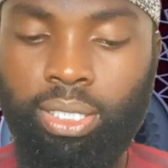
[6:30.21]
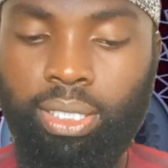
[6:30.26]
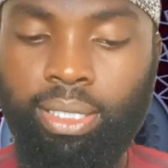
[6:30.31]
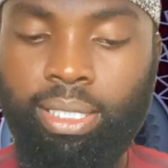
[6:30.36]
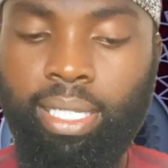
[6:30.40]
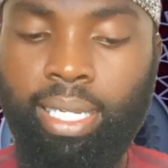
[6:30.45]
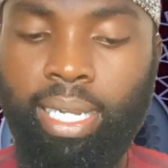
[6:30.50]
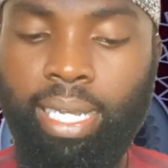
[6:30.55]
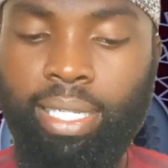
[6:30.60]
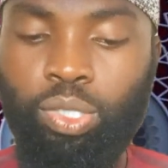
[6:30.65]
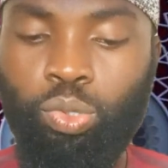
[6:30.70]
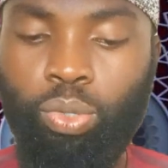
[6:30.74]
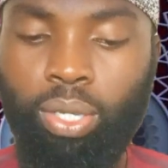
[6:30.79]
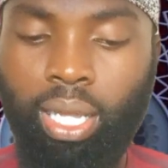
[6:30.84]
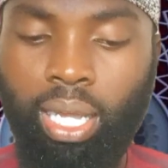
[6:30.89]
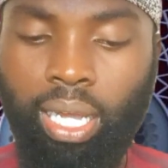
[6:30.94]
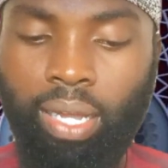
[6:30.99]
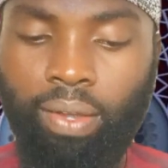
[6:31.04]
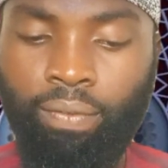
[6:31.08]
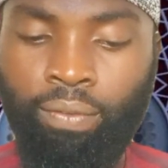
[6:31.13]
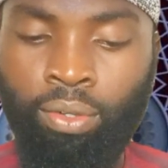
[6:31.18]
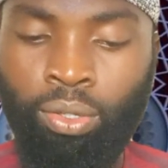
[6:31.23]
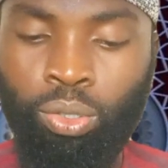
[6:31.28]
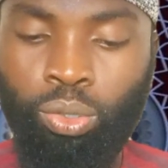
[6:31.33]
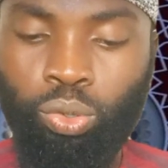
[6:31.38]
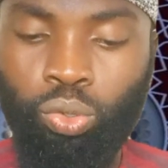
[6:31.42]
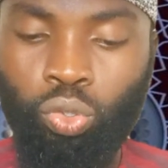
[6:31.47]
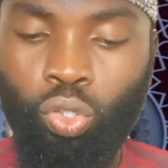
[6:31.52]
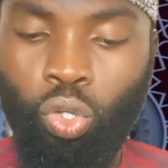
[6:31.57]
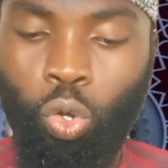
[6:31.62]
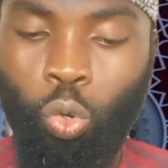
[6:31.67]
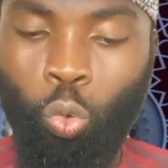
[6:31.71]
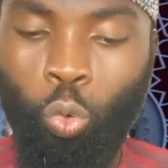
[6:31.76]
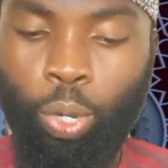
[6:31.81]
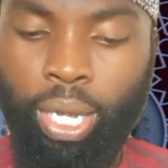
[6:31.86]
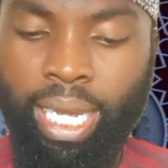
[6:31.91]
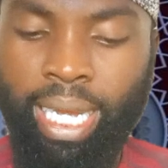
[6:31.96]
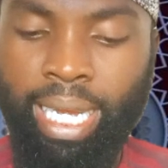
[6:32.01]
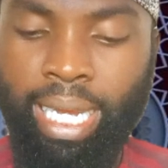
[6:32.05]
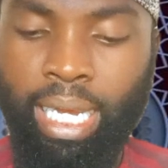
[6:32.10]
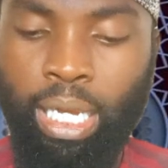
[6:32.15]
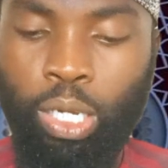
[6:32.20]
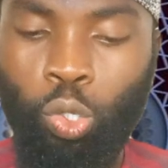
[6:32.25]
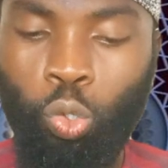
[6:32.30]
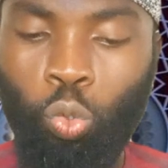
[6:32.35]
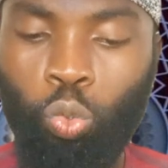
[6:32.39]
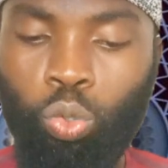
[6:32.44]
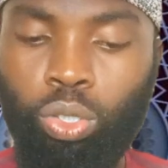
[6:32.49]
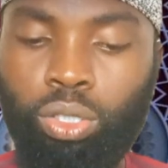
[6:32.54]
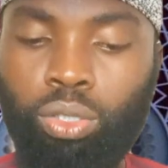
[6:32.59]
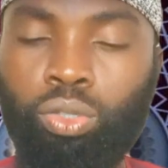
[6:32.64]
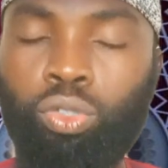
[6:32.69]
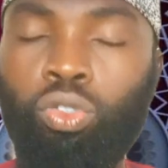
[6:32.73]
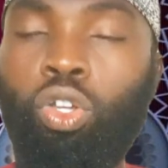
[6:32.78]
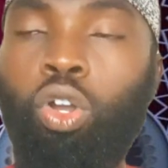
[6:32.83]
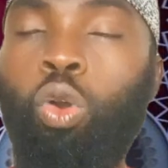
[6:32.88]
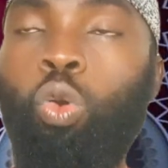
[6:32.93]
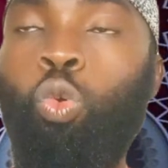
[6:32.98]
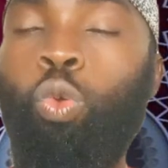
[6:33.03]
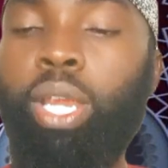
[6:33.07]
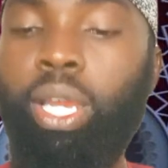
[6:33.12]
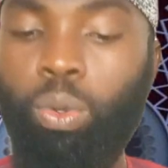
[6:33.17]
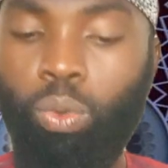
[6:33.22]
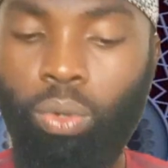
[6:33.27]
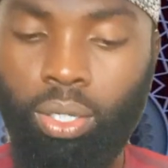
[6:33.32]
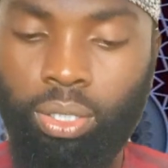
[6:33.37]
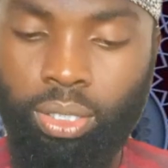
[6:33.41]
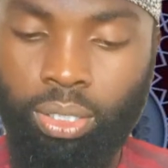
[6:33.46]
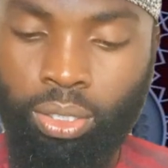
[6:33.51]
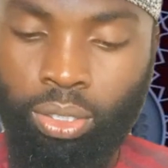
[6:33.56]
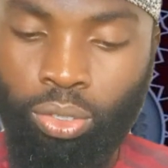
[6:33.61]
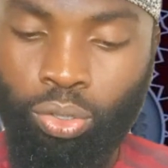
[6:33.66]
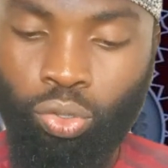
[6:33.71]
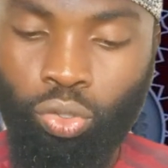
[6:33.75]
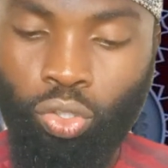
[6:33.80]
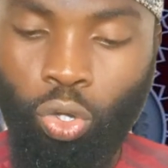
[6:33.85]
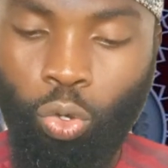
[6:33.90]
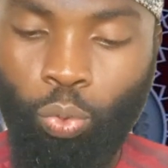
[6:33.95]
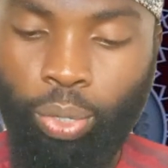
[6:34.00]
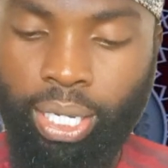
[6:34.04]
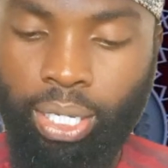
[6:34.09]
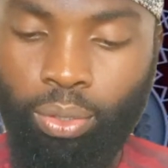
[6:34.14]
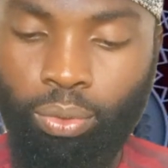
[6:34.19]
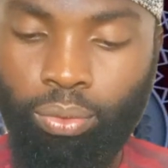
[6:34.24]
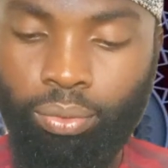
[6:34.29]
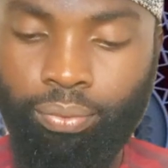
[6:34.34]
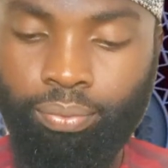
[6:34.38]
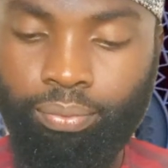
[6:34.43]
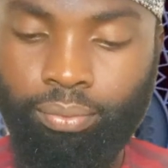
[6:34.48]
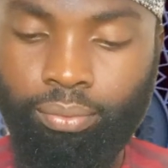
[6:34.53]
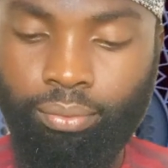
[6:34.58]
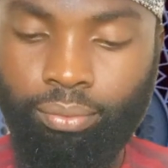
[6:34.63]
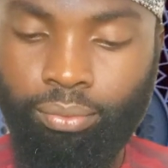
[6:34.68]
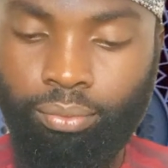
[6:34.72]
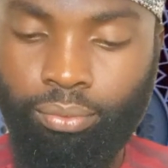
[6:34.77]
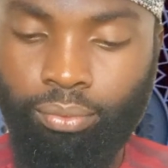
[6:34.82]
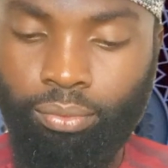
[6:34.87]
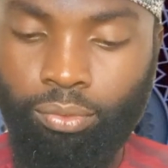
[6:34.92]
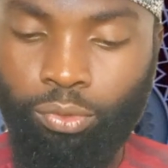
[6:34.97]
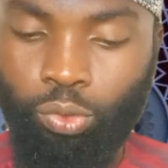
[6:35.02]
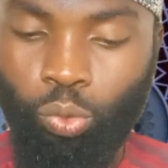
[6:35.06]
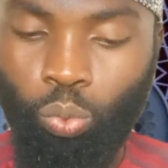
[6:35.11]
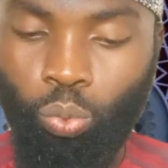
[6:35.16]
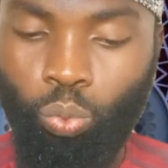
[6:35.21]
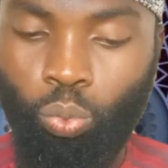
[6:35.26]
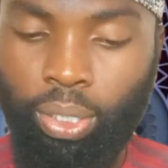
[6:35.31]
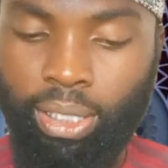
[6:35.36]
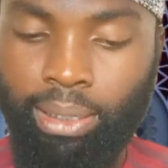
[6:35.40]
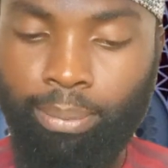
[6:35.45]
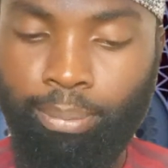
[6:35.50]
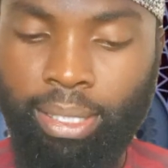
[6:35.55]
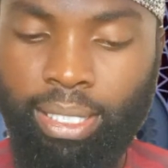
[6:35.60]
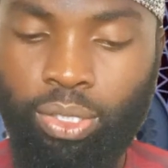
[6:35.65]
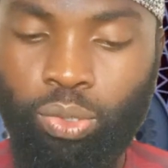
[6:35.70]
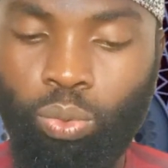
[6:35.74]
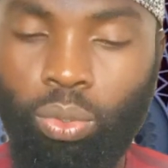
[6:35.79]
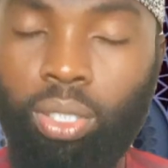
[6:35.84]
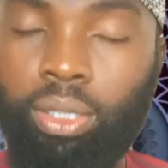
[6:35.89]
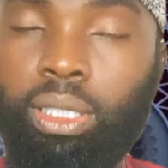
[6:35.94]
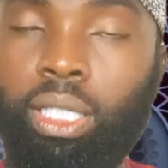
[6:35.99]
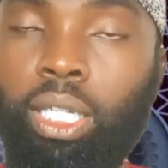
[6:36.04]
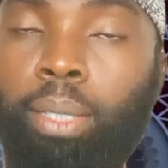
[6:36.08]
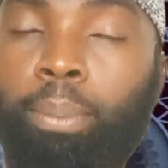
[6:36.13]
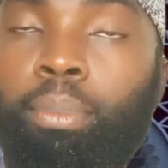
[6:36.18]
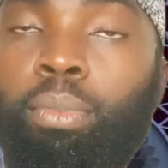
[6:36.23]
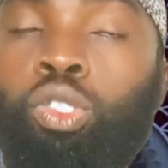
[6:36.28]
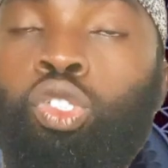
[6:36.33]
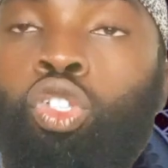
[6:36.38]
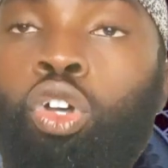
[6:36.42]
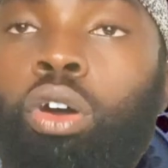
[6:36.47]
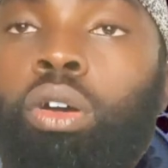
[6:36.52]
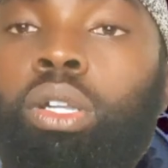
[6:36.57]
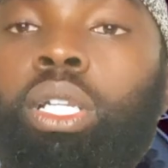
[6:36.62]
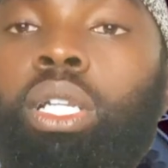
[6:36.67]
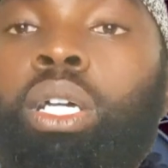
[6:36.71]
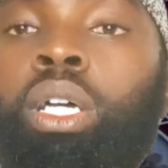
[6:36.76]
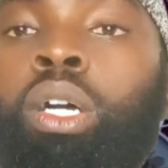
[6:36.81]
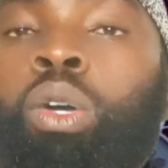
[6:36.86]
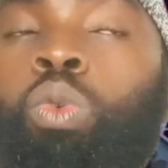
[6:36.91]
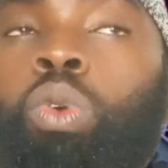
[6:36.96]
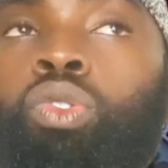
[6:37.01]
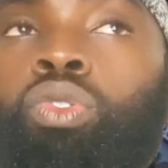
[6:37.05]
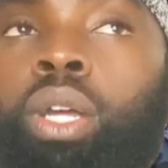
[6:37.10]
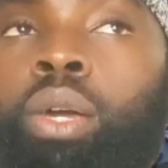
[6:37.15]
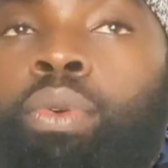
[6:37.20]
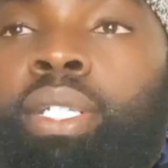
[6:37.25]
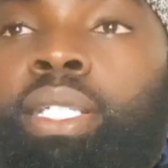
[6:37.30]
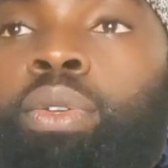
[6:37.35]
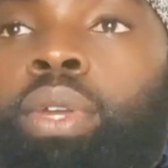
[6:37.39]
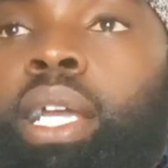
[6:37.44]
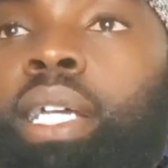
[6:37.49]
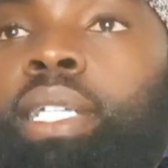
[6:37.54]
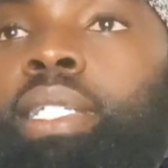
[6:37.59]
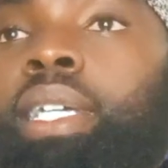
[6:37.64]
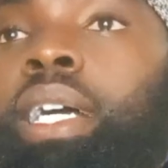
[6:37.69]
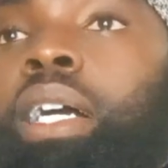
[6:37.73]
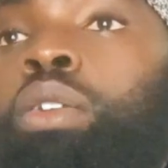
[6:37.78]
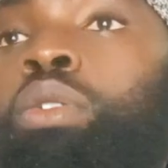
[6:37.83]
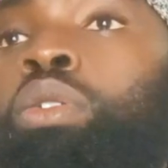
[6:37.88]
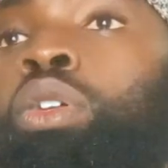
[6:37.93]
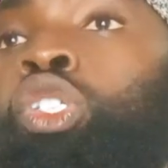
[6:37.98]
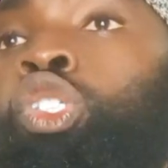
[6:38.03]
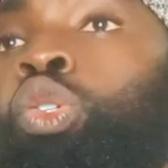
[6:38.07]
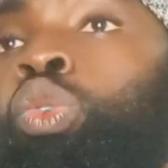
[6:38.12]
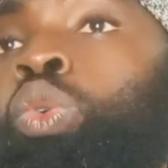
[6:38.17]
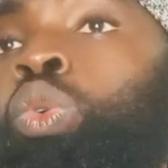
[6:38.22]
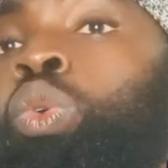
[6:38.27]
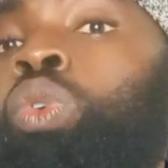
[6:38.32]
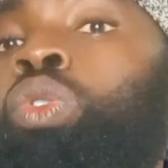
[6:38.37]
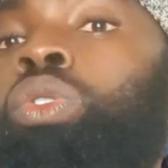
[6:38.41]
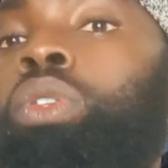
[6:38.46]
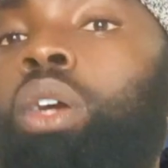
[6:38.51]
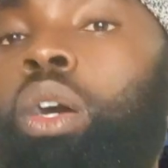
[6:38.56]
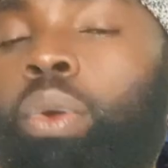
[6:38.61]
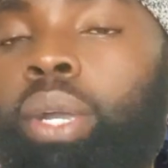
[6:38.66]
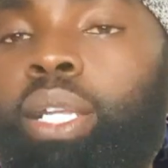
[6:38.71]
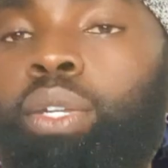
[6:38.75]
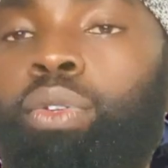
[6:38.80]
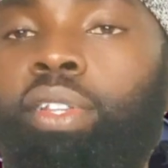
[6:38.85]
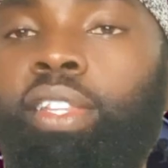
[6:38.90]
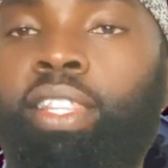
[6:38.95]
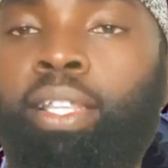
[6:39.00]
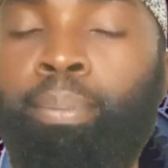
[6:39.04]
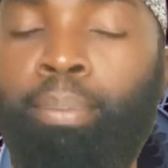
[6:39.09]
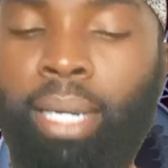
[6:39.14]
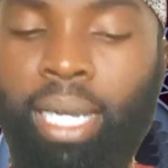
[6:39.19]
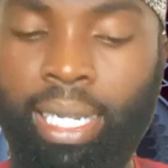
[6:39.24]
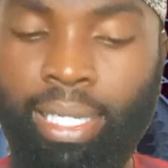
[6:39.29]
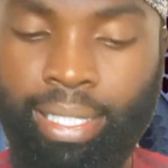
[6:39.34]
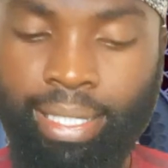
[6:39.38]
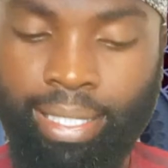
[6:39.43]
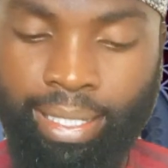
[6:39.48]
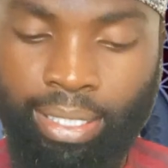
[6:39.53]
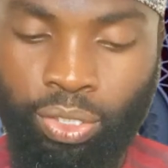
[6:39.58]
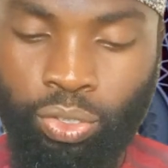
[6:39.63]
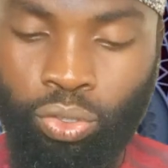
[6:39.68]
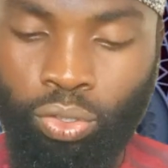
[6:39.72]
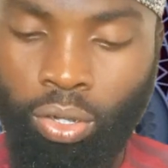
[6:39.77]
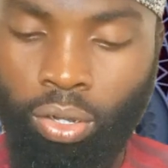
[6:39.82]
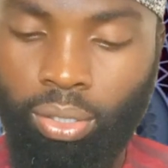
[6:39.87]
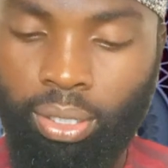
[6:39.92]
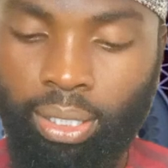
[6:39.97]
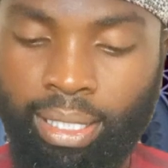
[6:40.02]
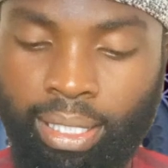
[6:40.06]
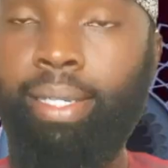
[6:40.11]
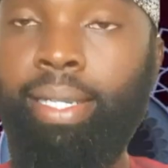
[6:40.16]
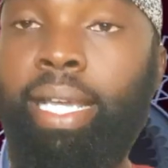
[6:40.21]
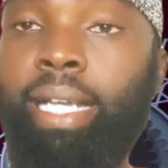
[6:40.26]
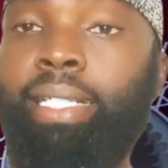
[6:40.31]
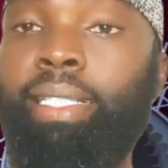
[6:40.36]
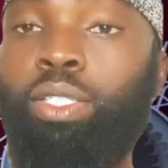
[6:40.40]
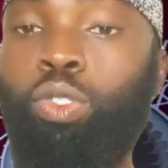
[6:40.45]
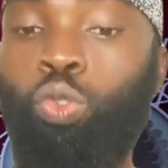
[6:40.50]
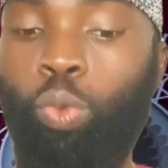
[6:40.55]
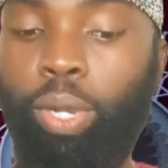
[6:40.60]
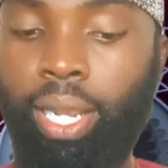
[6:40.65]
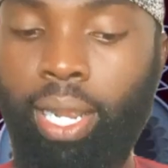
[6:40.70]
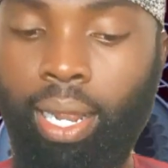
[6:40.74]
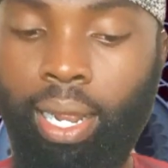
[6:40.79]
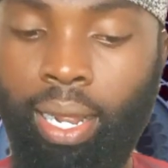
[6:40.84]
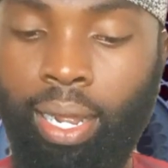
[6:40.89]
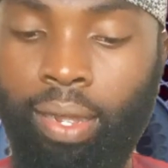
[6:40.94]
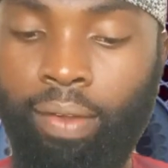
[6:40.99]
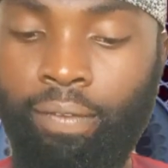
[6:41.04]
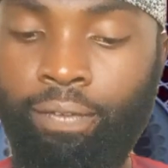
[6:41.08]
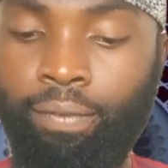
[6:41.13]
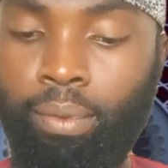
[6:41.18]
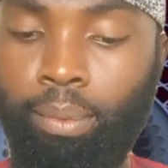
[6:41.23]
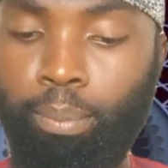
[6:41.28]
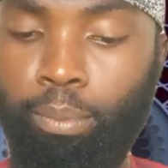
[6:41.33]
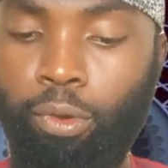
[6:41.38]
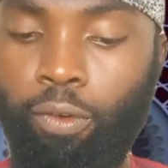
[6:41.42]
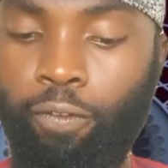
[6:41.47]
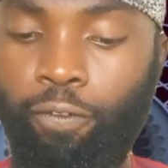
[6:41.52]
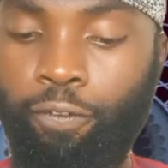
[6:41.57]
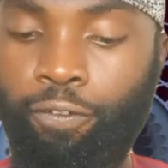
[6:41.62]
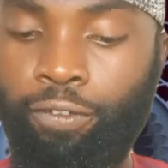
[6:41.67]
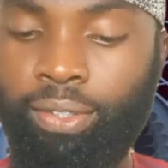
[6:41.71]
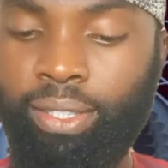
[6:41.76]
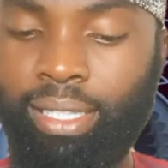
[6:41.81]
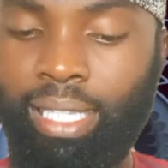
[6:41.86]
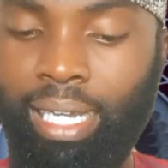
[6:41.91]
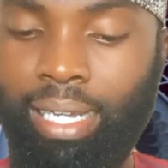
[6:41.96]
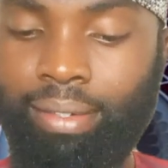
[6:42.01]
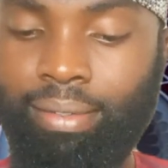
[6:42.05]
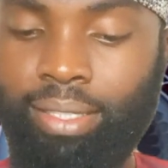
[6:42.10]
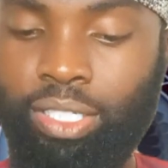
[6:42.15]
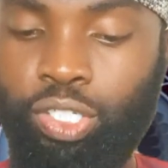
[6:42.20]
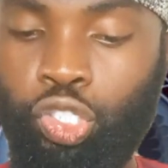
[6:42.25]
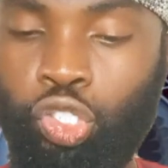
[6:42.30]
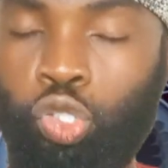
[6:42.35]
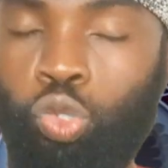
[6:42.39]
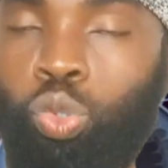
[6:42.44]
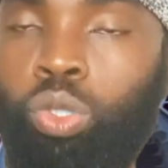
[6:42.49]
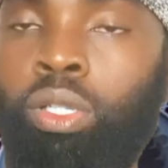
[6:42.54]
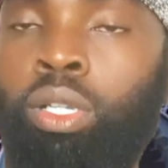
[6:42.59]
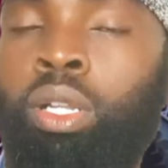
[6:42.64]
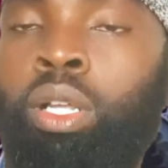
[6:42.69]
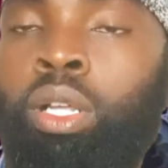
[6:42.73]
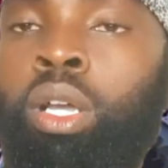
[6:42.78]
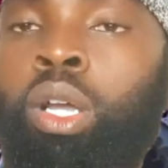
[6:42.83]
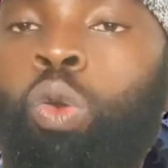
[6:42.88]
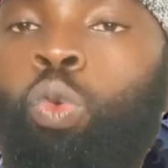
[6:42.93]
The next we have tawilun. What? Tawilun, which means what? Tall. What can we say? We can say ar-rajulu tawilun. The man is tall. Next we have muftarisun.